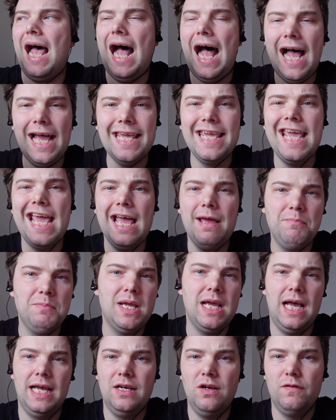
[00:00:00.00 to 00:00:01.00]
IEM
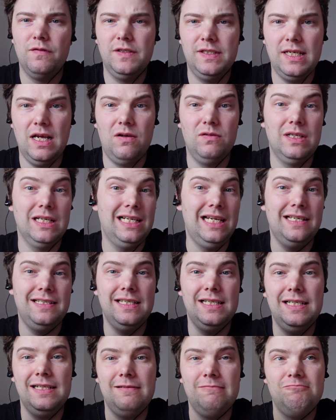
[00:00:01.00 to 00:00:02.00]
kind of sound, a
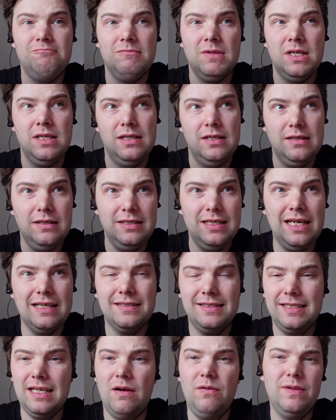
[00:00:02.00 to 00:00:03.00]
classical
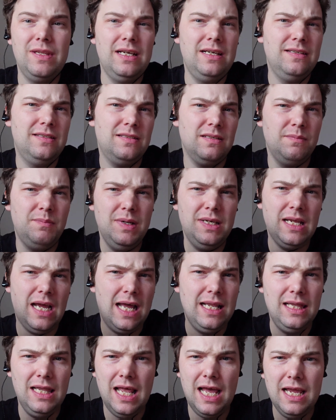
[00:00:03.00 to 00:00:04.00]
sound that is a bit
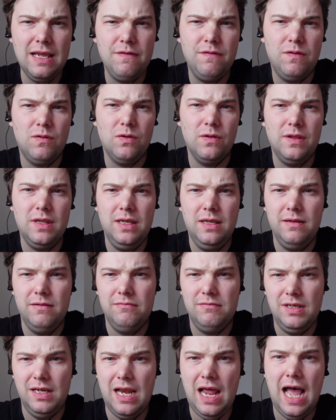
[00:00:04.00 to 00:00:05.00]
unlike for the
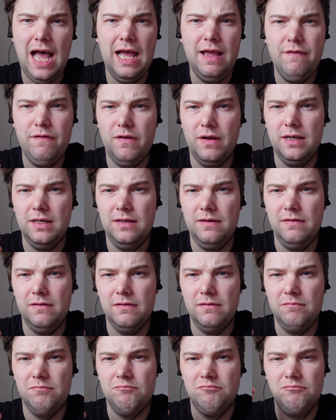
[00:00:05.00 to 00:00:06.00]

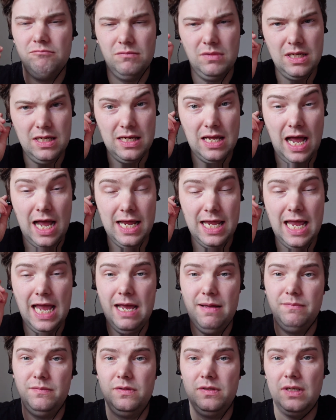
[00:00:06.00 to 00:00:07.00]
TINHIFI
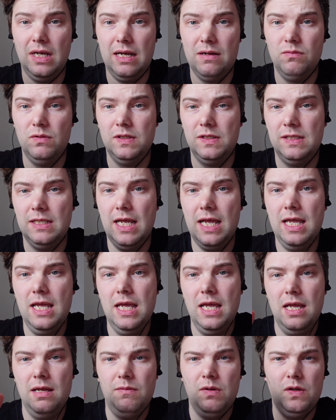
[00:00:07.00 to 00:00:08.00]
IEMs, I would say,
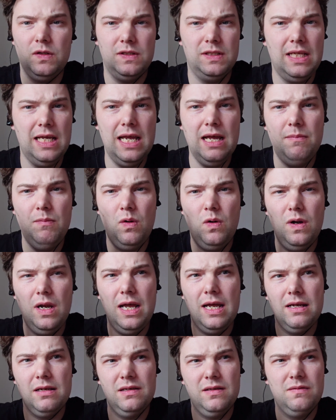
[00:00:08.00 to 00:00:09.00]
because they are more
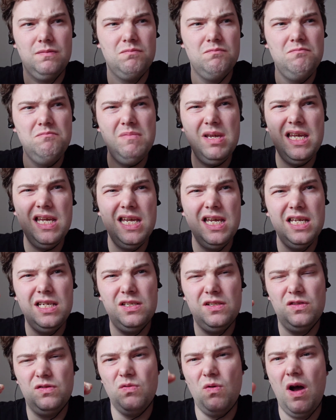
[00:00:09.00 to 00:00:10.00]
like mid
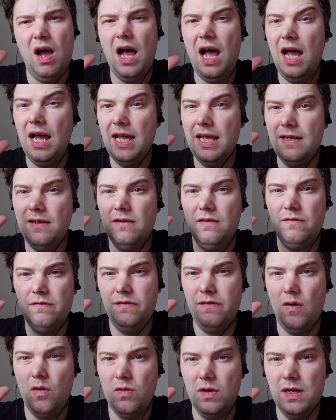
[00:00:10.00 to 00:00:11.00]
to high
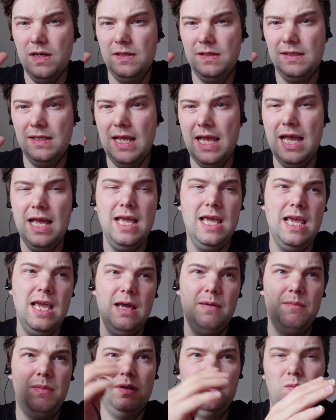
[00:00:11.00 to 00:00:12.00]
focused there.
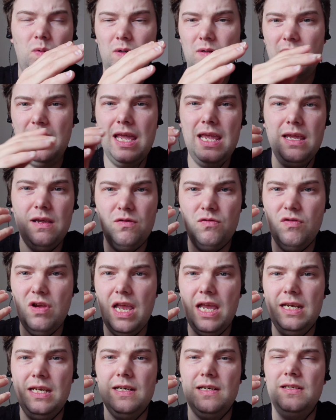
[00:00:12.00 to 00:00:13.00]
But what they
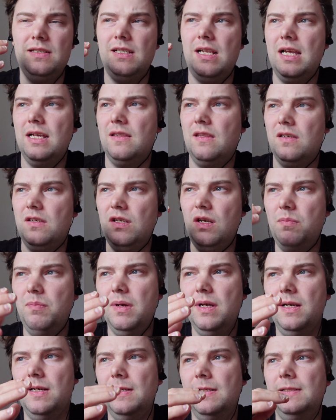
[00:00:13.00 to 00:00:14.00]
created is like the
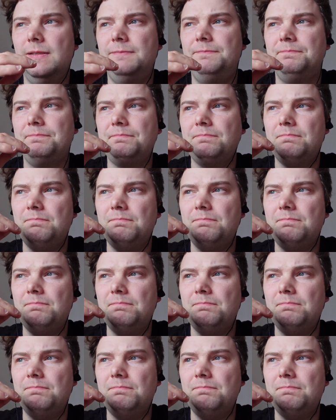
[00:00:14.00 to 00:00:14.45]
typical